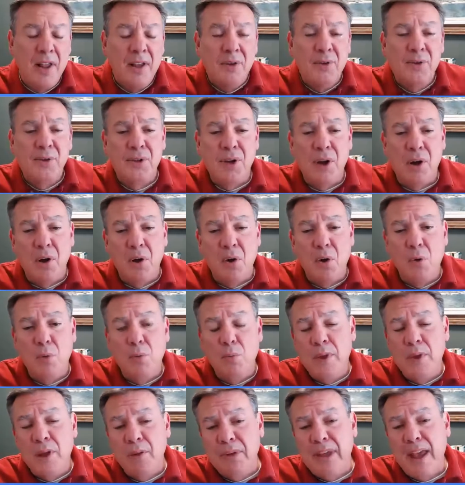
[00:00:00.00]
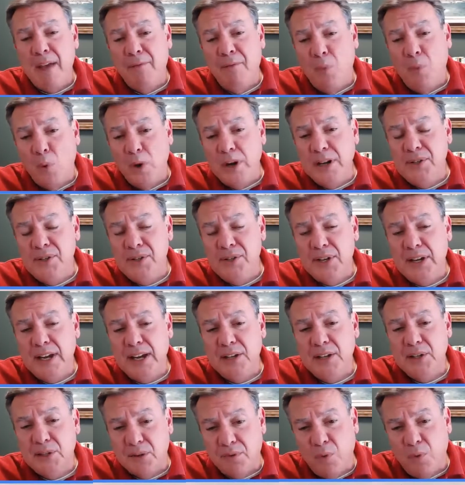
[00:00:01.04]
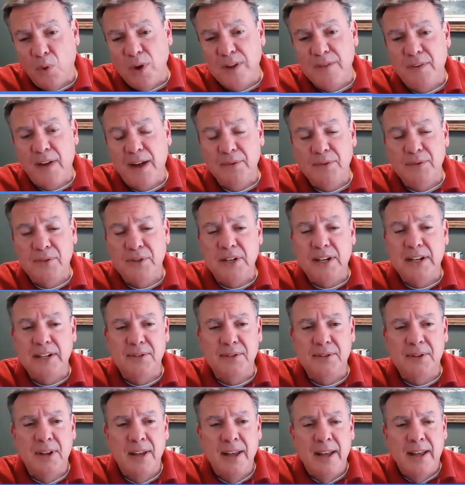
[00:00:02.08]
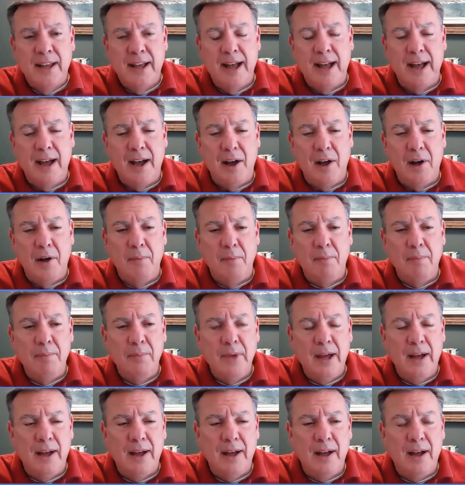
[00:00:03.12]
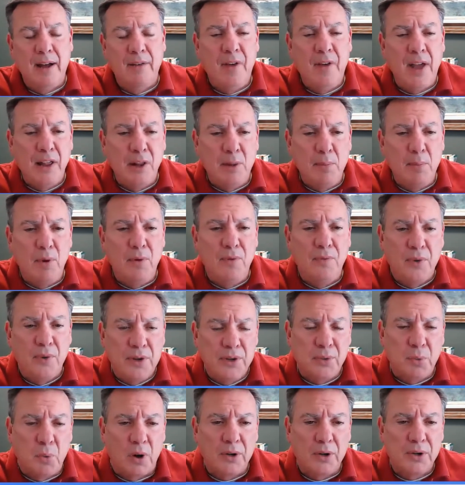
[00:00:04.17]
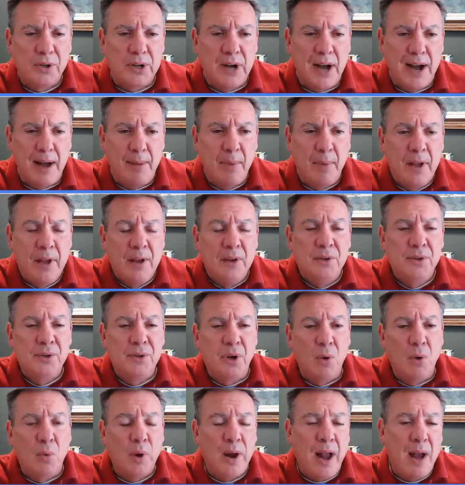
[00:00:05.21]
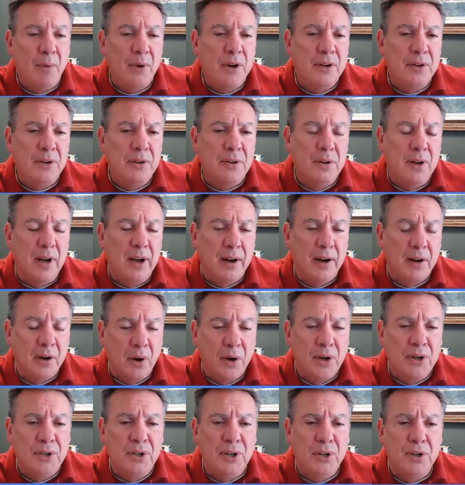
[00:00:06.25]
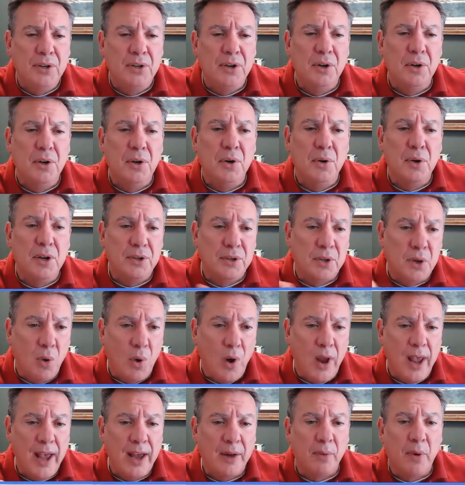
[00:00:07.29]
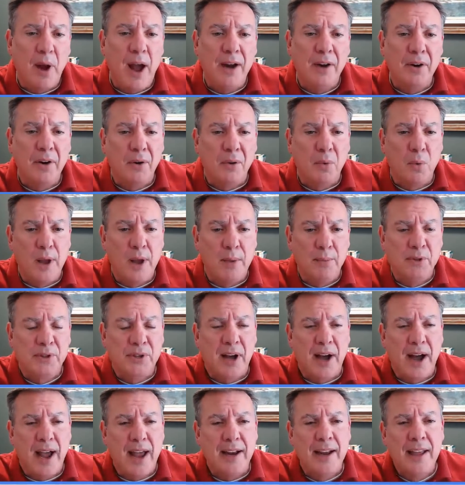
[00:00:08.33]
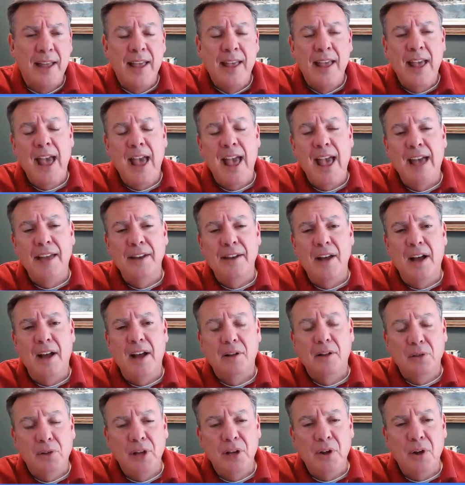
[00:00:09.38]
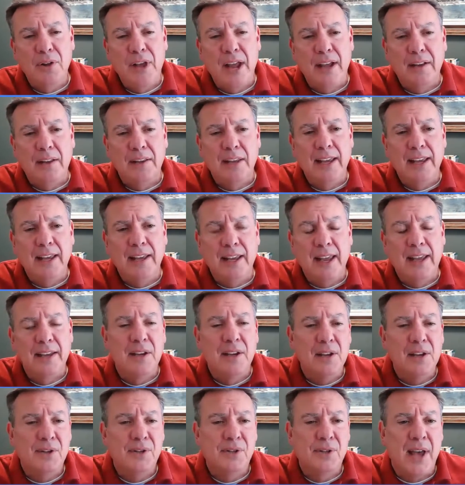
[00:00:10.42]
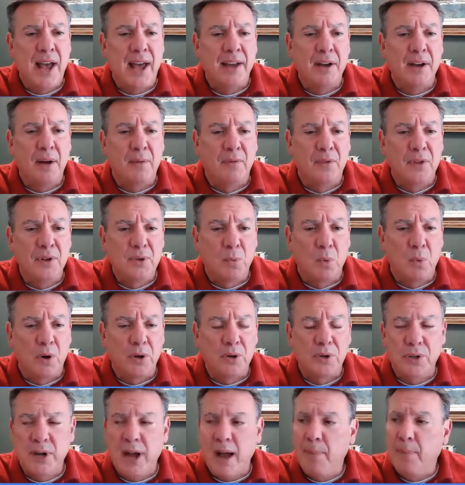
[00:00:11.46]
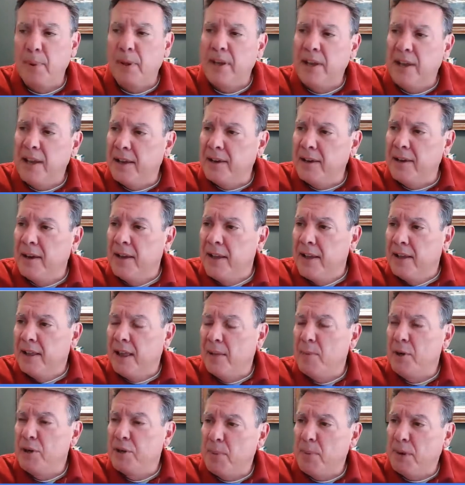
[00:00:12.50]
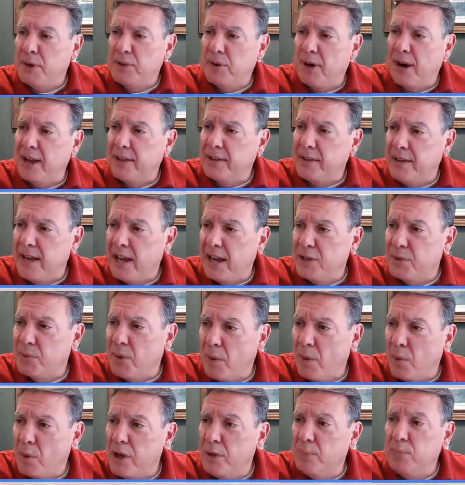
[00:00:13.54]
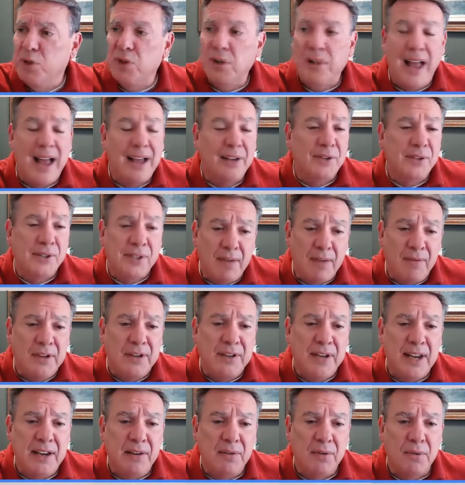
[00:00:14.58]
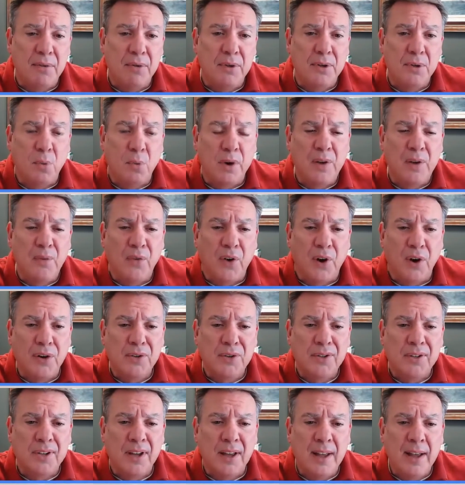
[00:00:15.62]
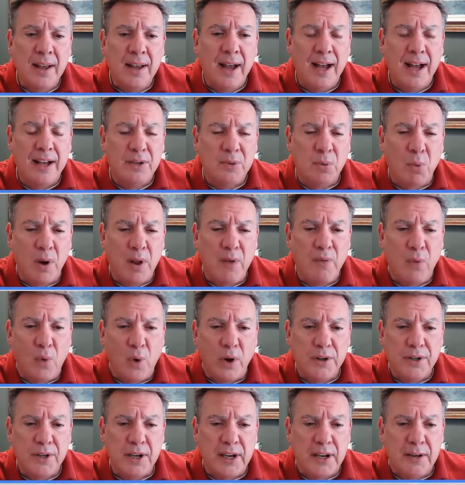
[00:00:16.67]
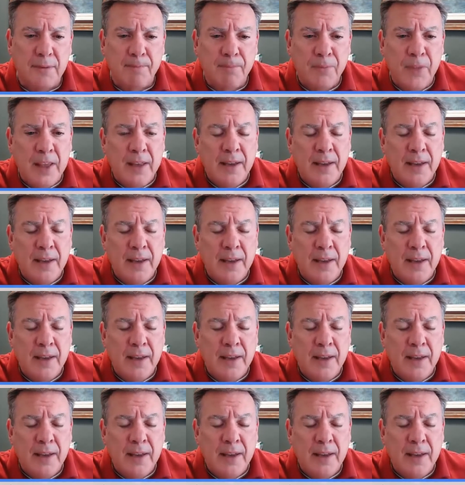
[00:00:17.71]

So we only have 40 seats to 45 seats available for this workshop. So what I would encourage you to do is go ahead right here on the website and click on that link and get signed up for this workshop. Again, let me just make sure I got the dates right, William. July 17th through the 21st, 2014.